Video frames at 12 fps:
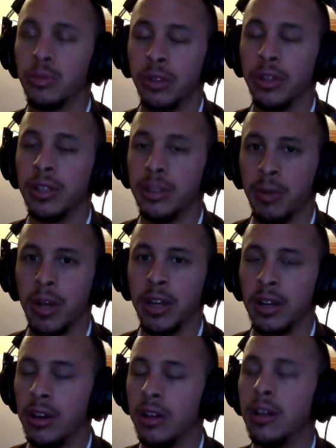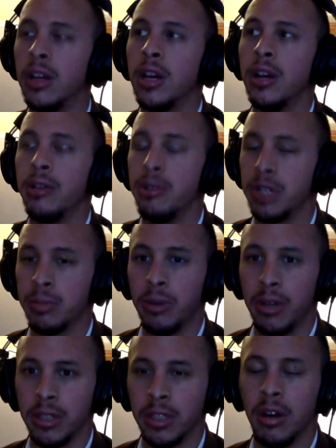it's really depending on your
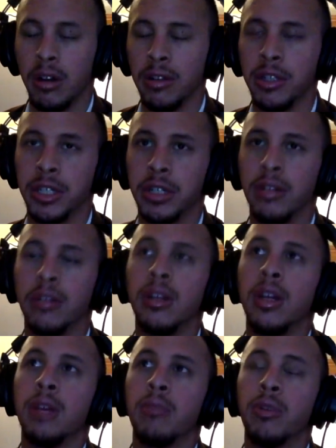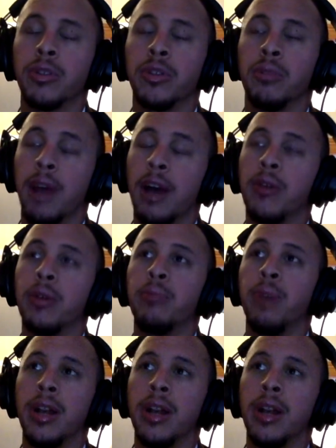experience, knowledge, and personal power.